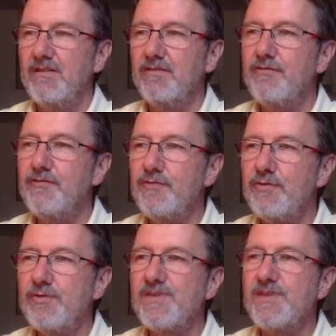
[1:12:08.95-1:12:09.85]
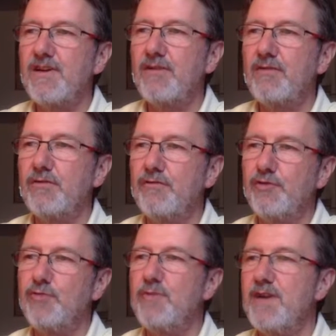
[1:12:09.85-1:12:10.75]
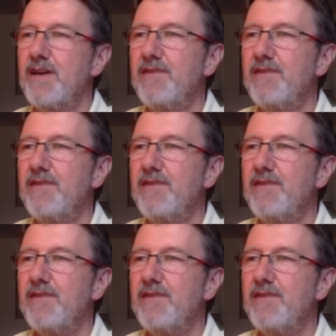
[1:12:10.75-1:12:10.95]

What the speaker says: the full cycle of your breath.